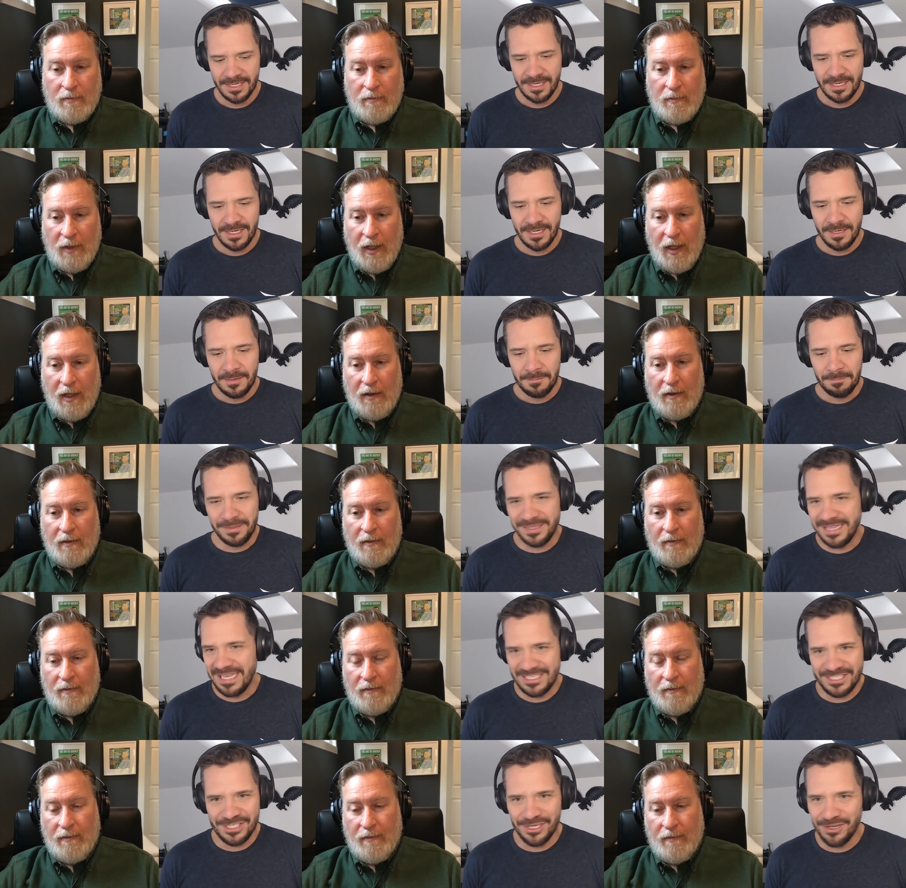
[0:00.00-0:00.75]
Speaker 1: Yeah.
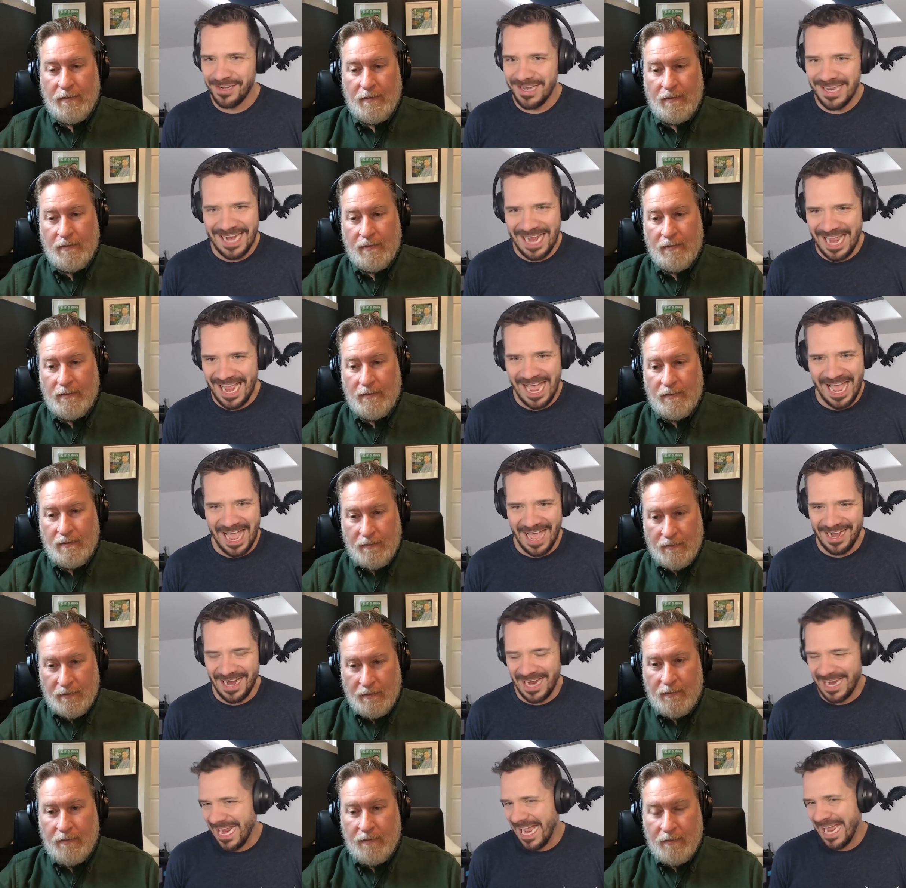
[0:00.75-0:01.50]
But that's all I
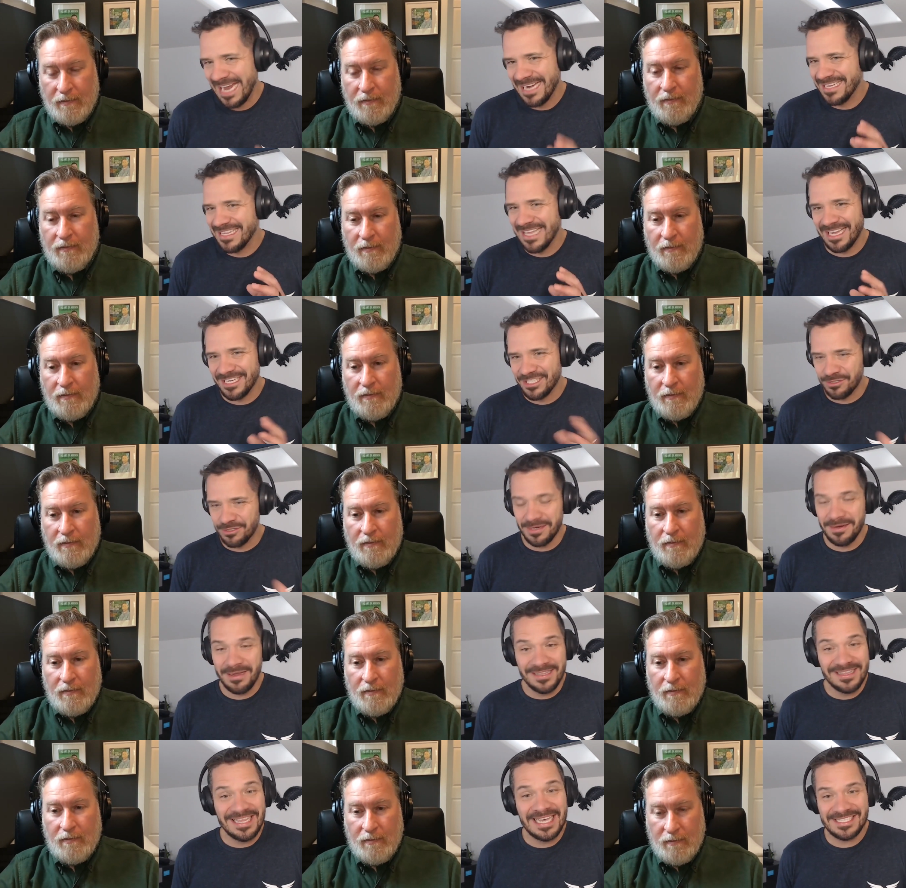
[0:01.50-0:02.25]
had. I had that
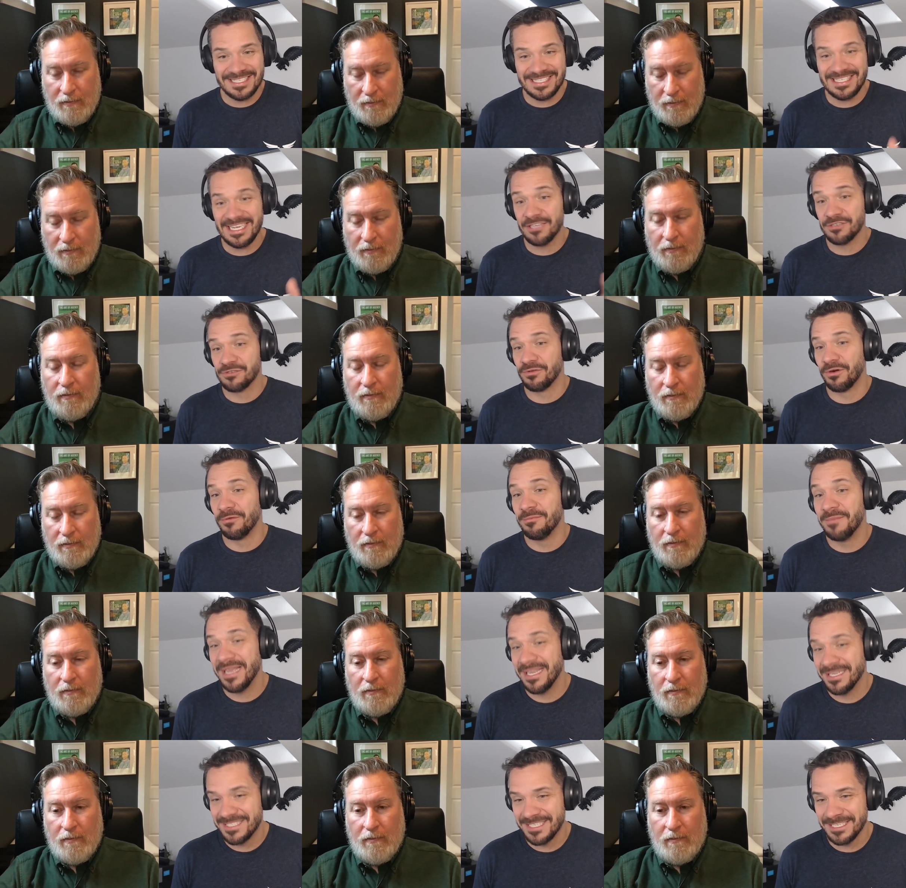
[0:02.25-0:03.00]
dream. And that sounds
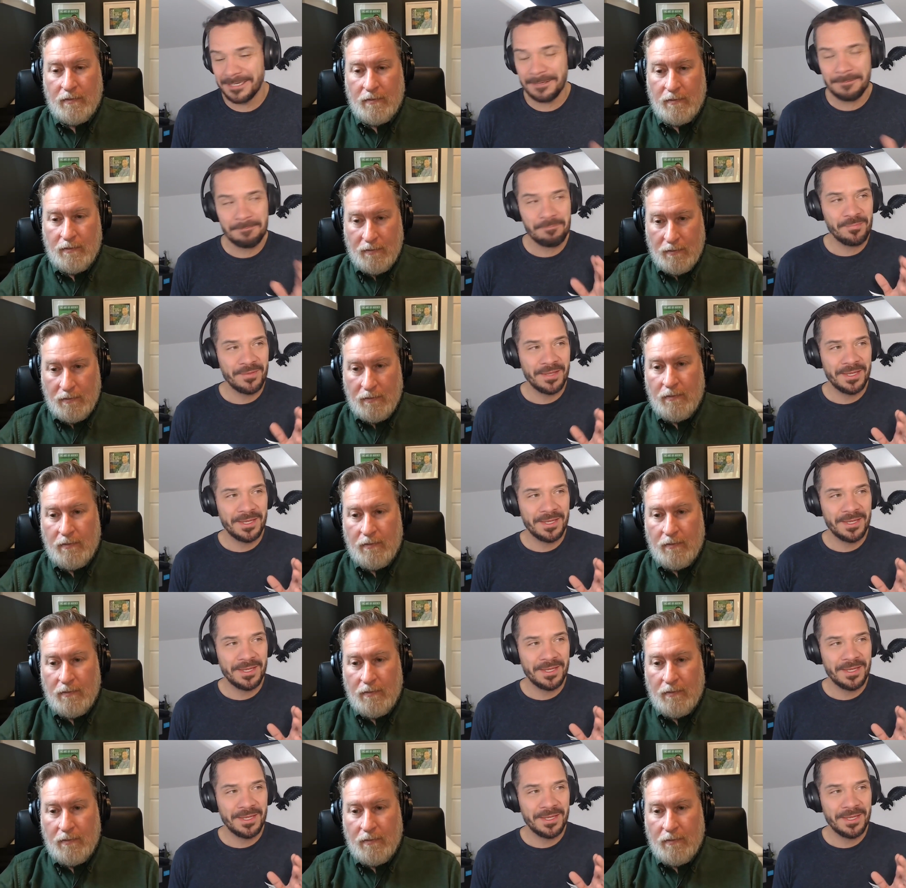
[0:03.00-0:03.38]
romantic.